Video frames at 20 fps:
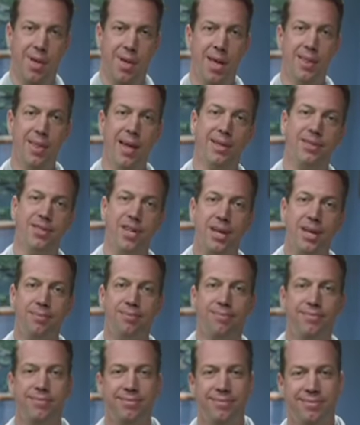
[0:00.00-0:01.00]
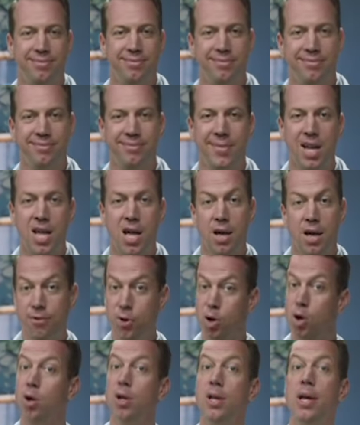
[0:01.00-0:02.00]
And that's it. If
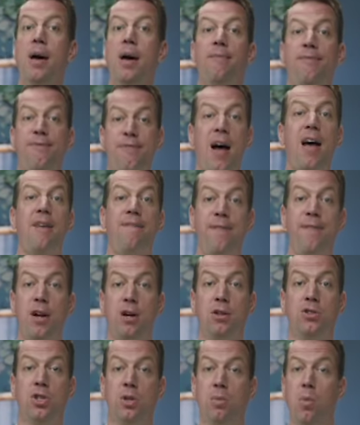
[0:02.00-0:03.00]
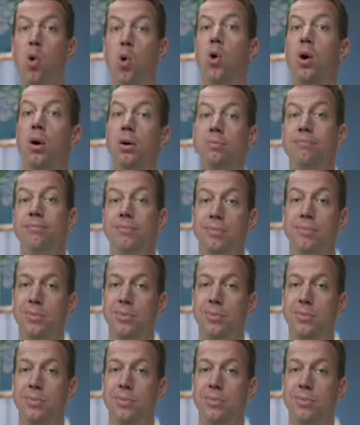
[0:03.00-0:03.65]
you're holding up five fingers or more,